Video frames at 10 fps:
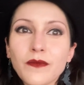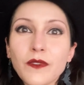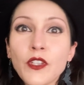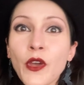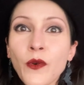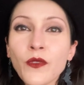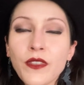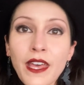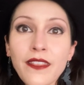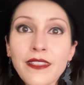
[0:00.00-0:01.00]
know
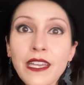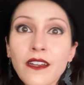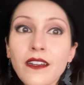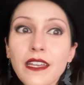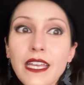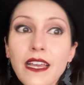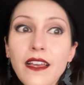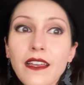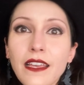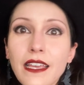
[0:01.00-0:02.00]
that there
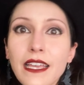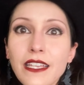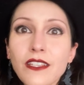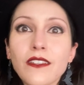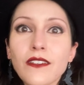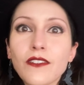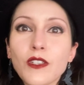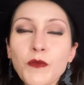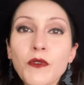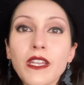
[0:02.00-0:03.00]
is
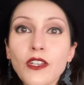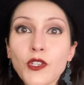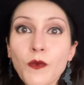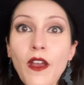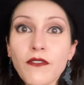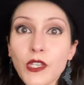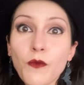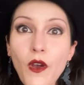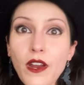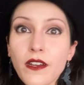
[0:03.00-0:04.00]
spookiness wherever you
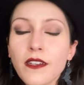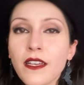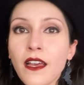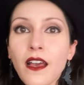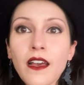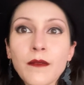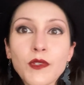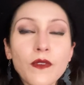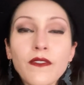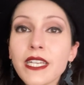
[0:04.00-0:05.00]
are.
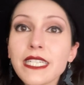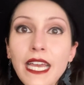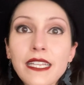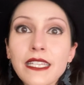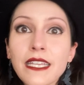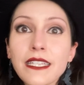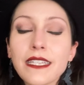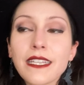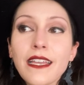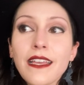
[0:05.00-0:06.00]
So even in
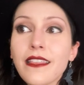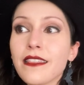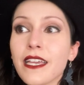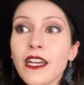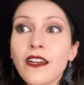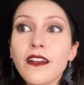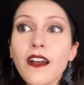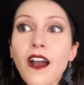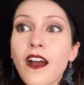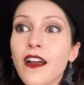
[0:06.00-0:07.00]
Texas, there
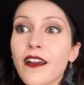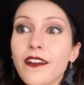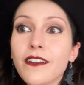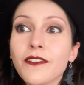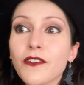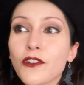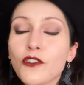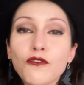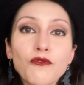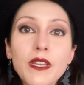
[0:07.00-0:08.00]
are
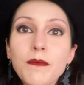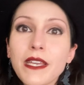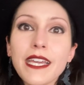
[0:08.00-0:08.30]
creepy